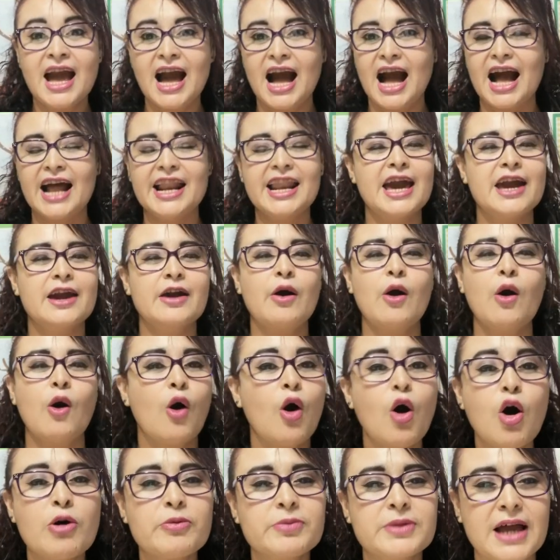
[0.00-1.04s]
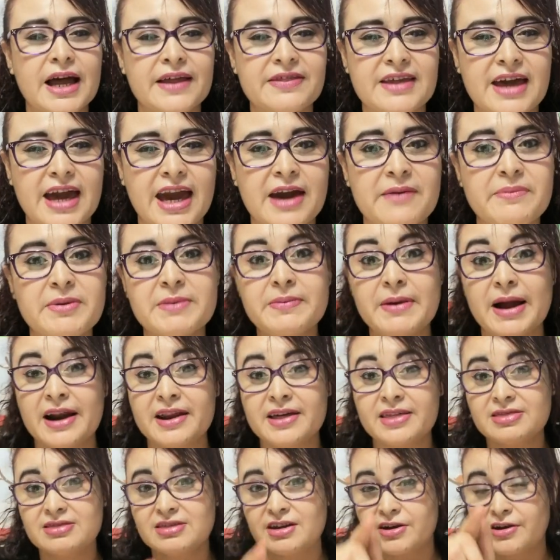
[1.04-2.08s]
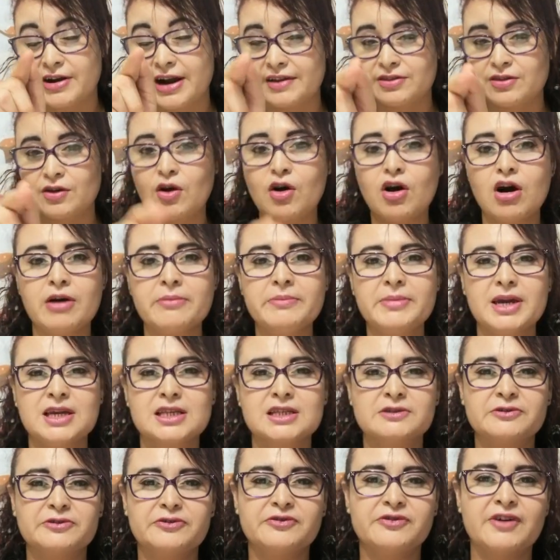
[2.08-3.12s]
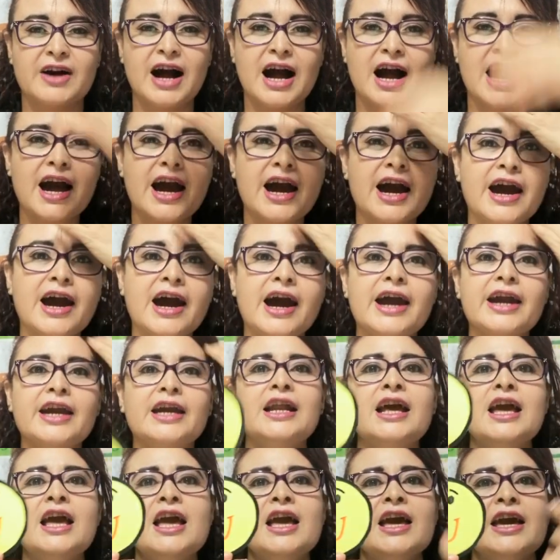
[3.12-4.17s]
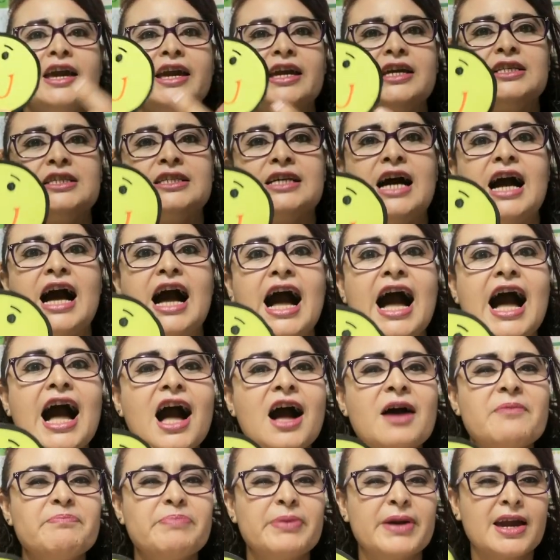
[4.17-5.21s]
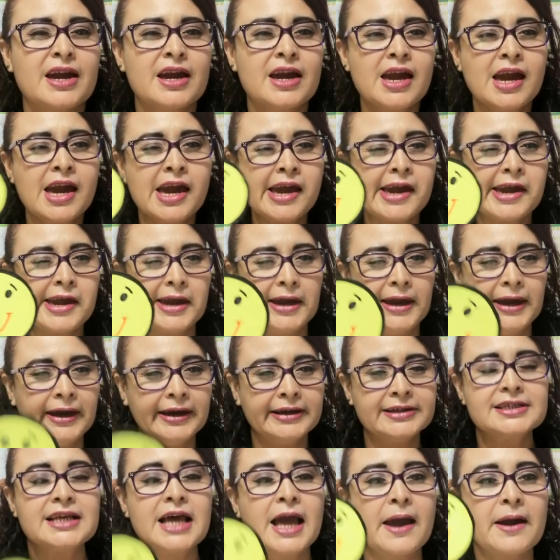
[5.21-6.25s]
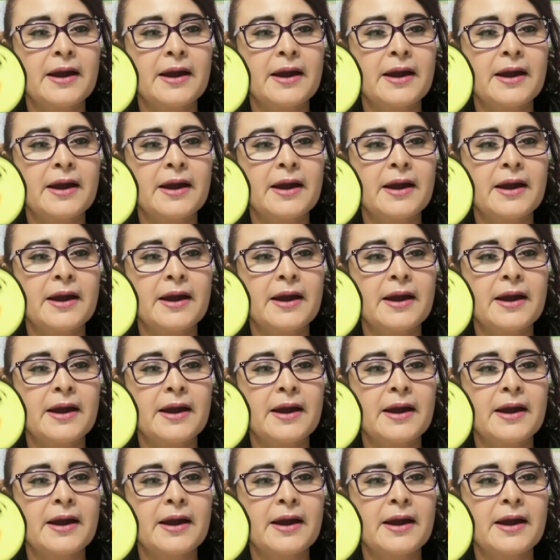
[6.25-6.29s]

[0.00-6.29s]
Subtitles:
And I hope that everybody there at home is fine, is happy, is